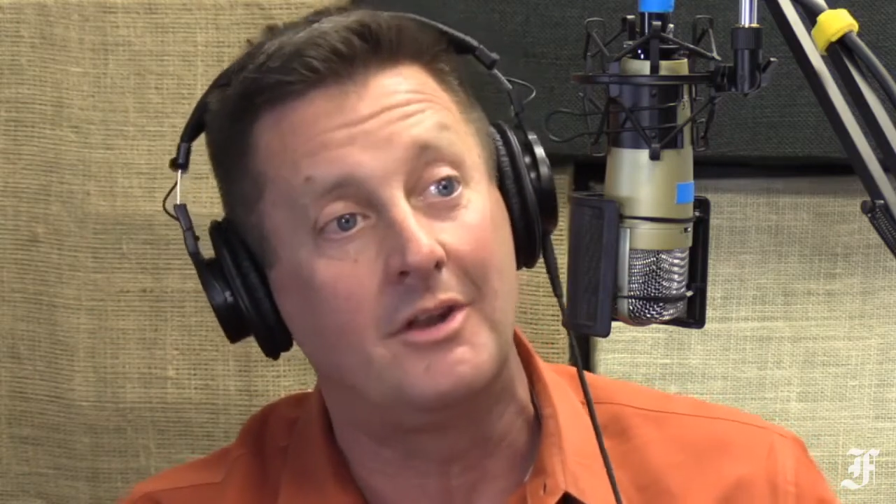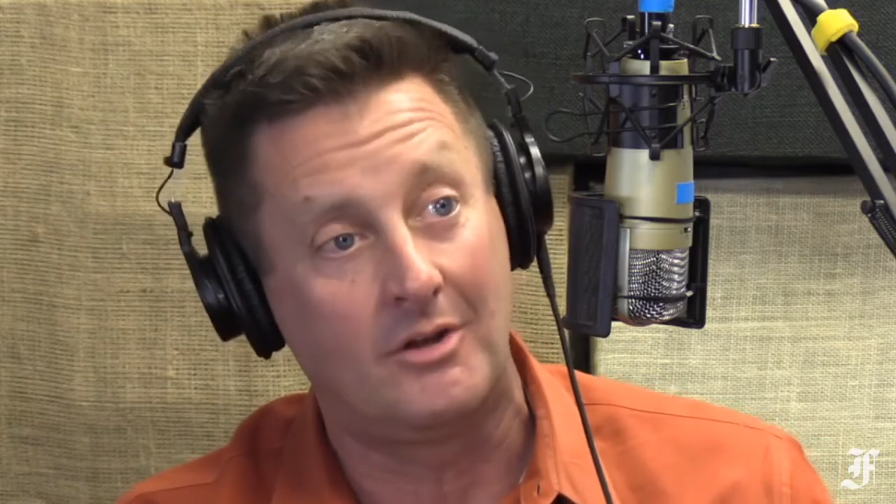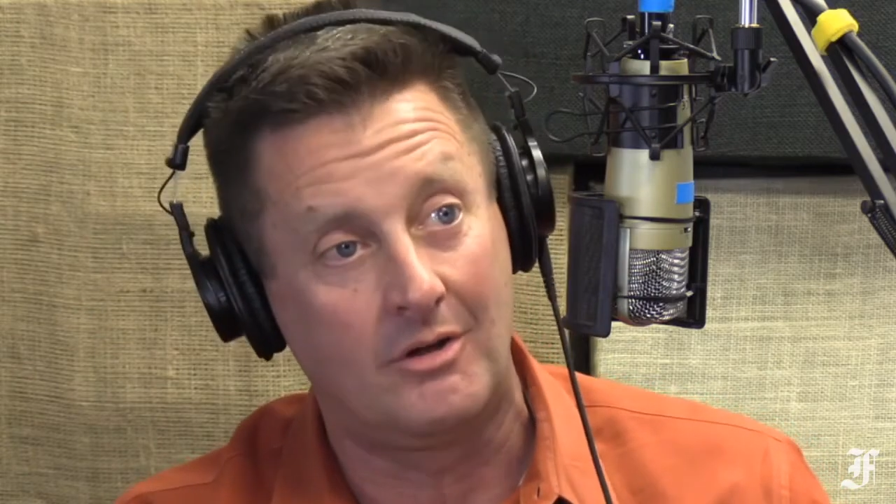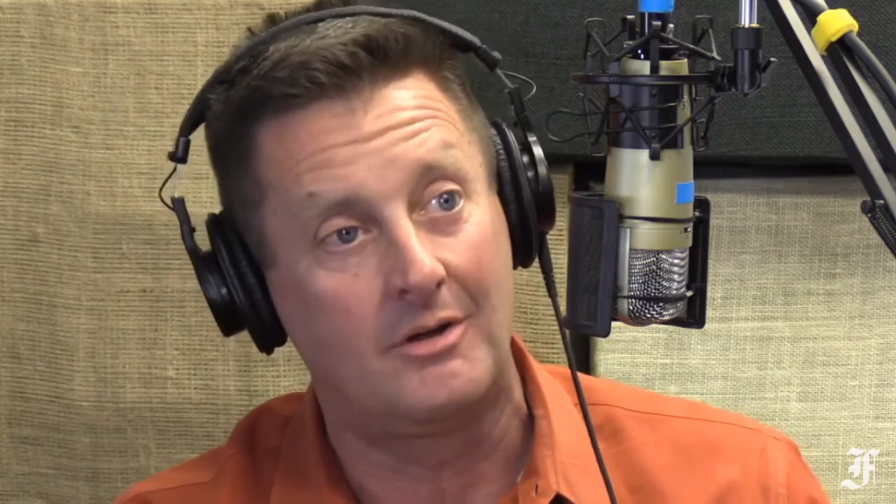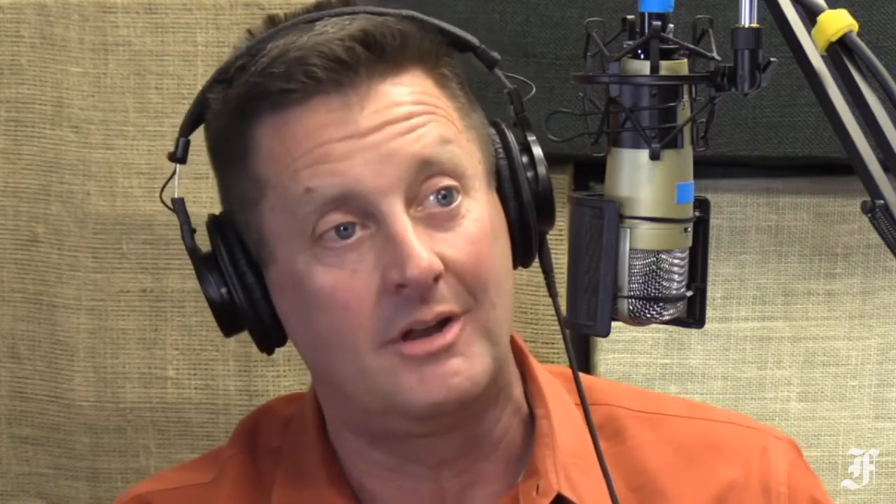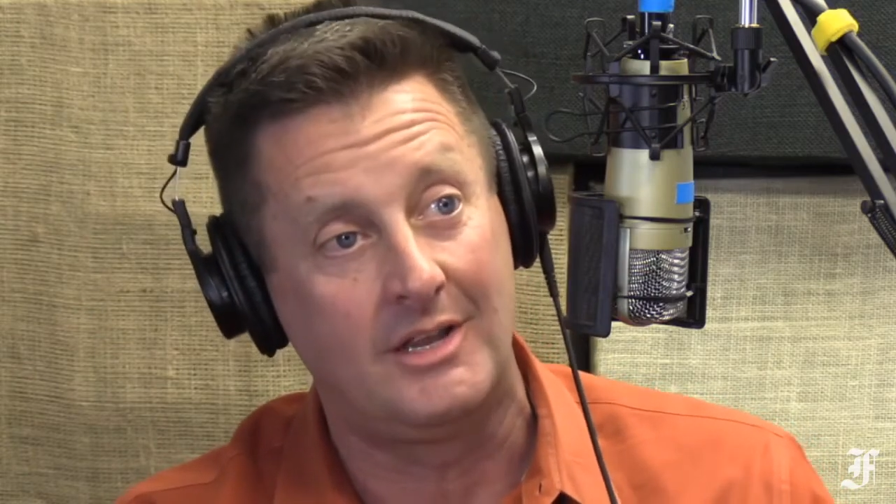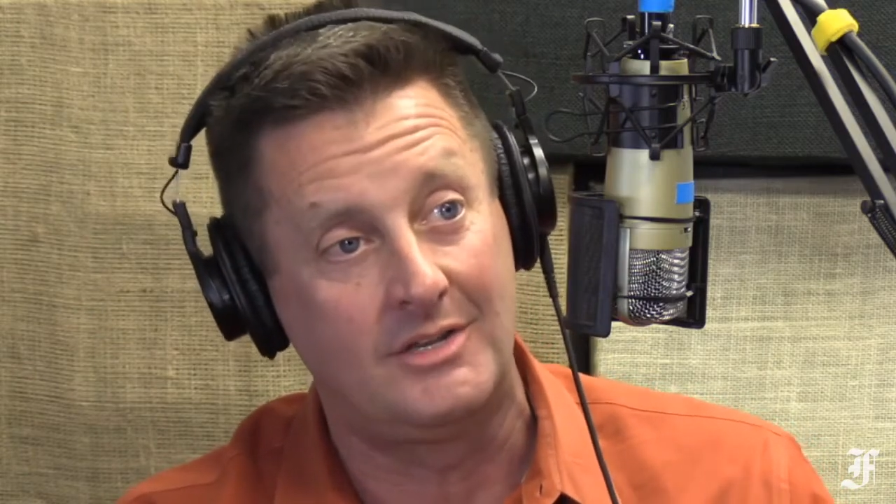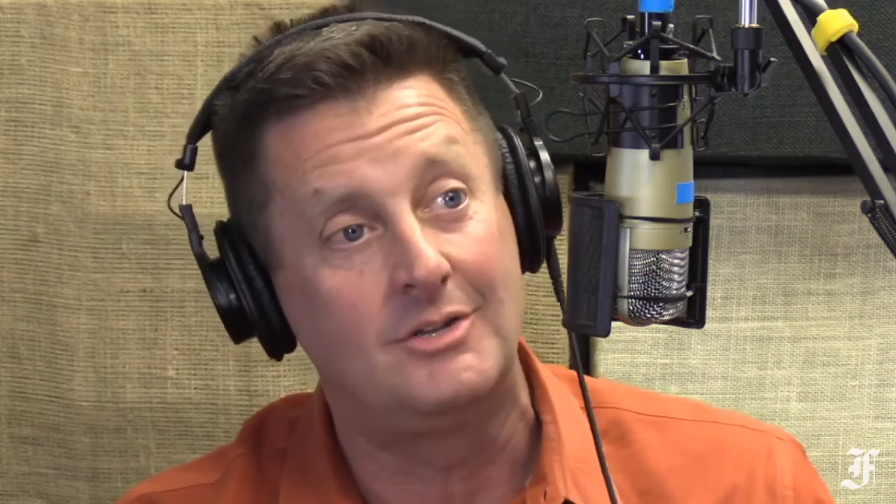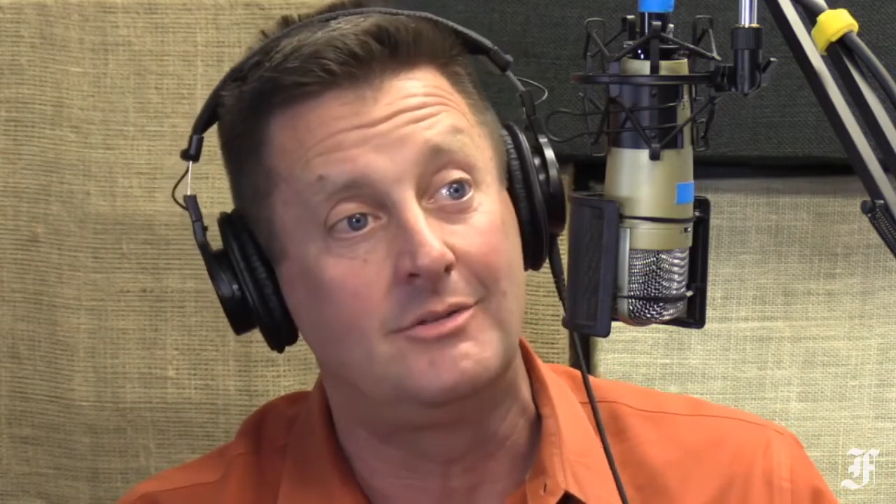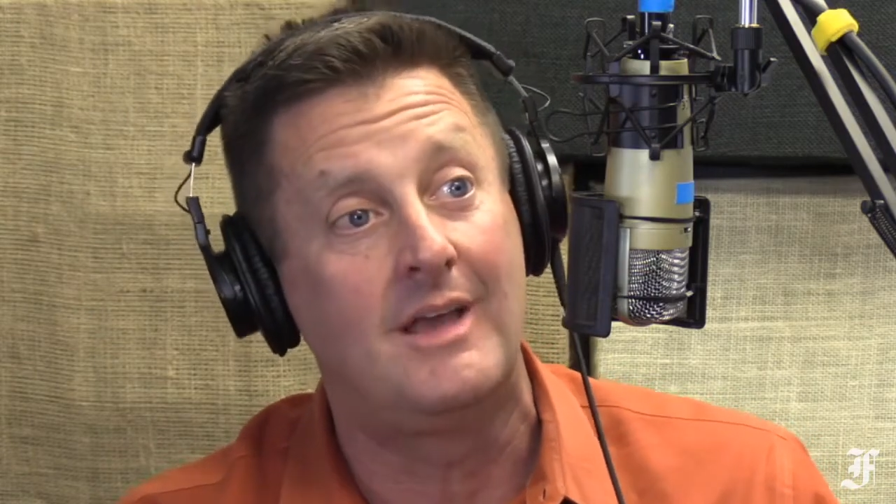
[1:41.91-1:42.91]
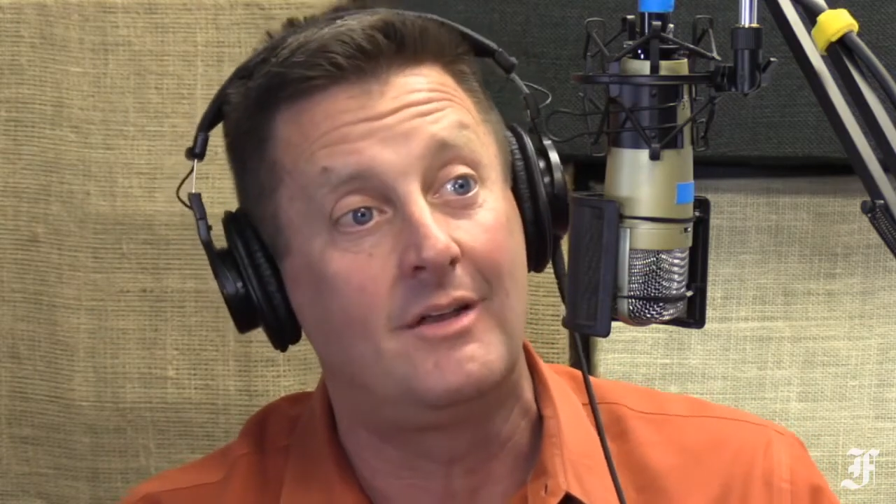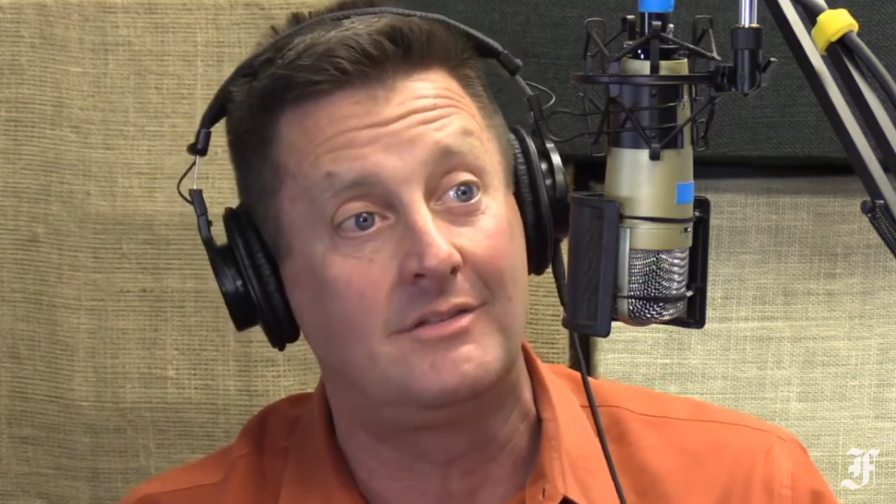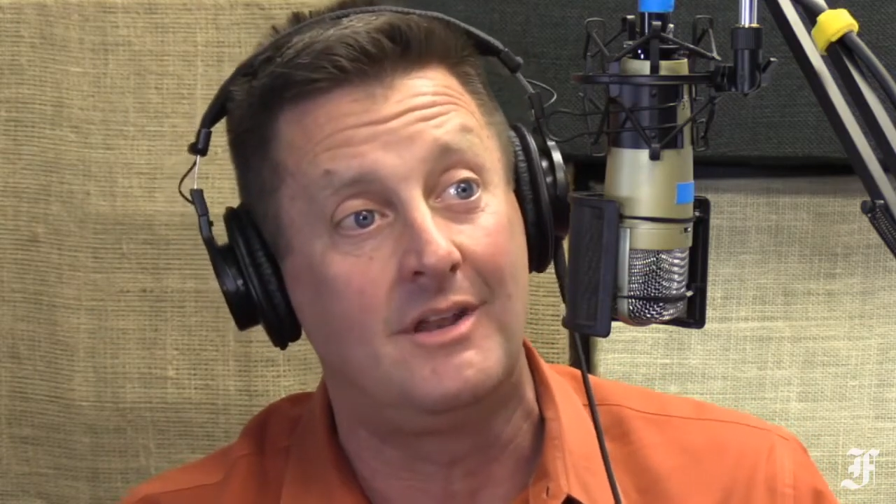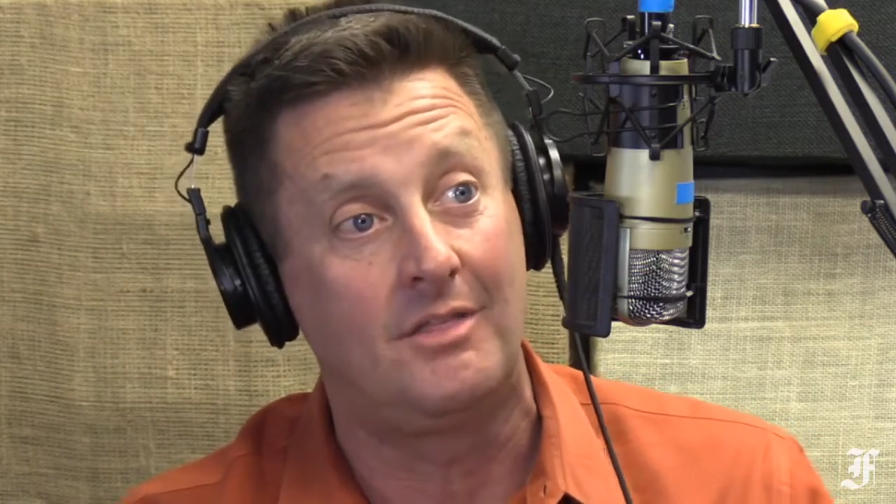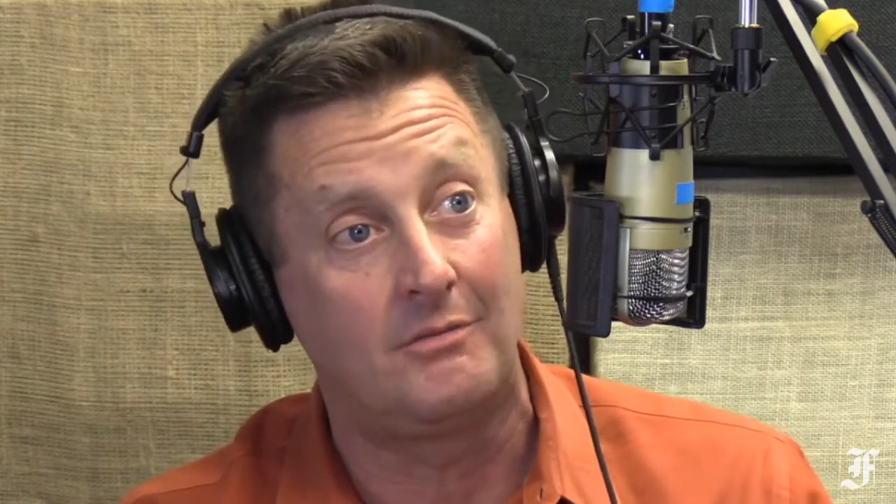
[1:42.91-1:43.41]
occurred in
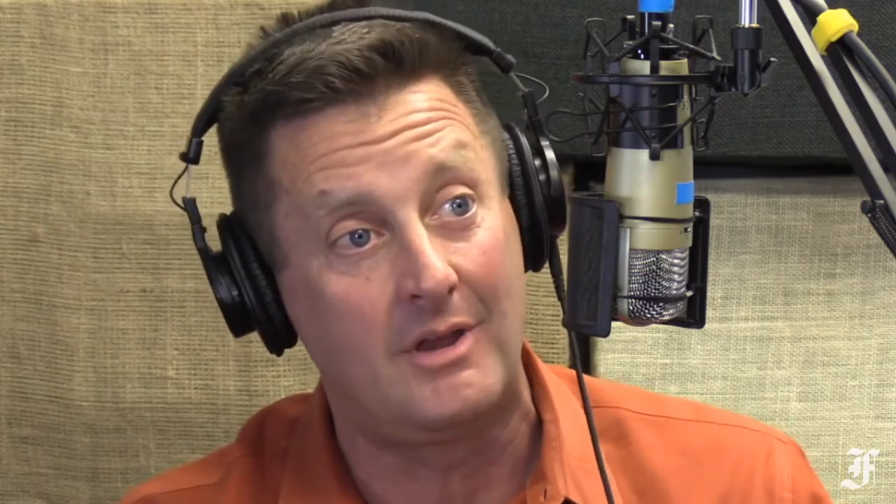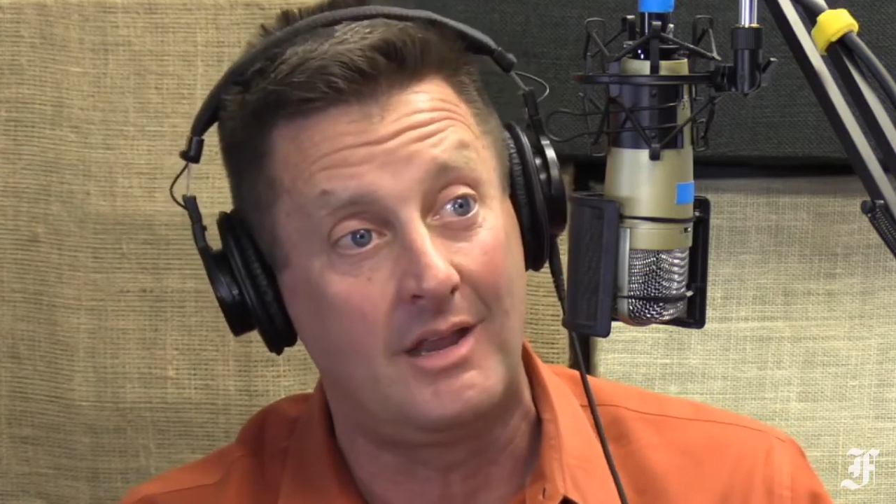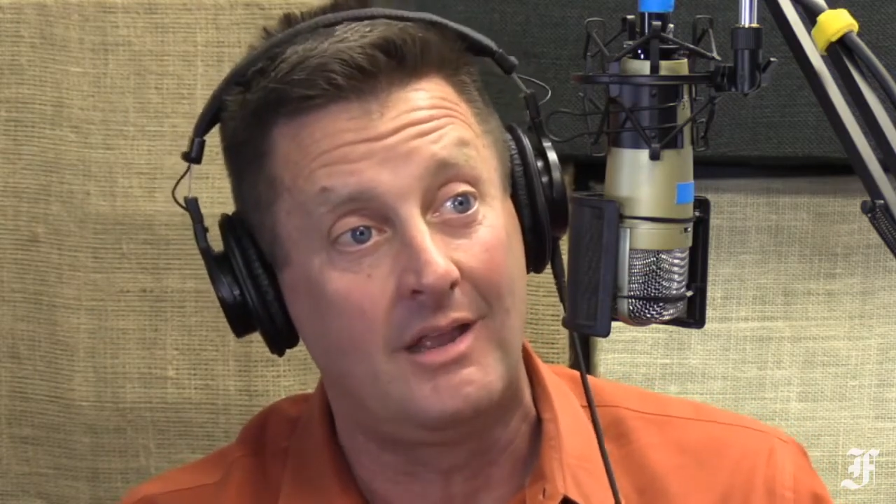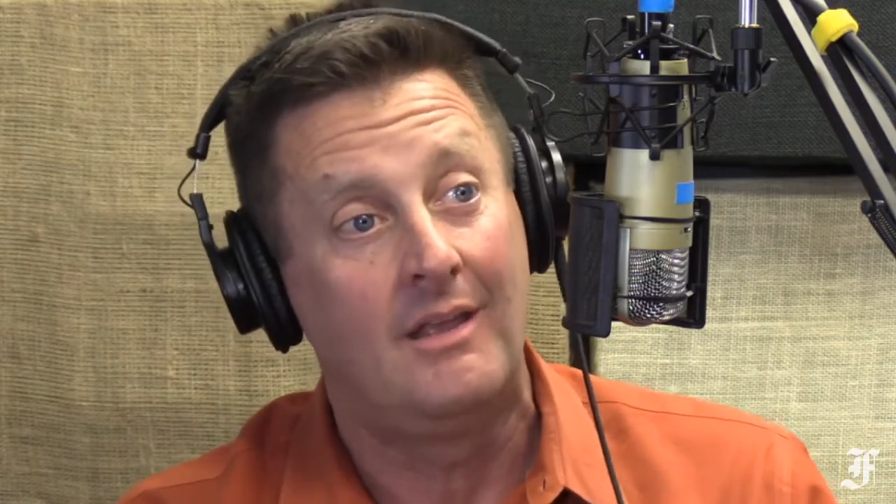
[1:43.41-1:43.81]
2003.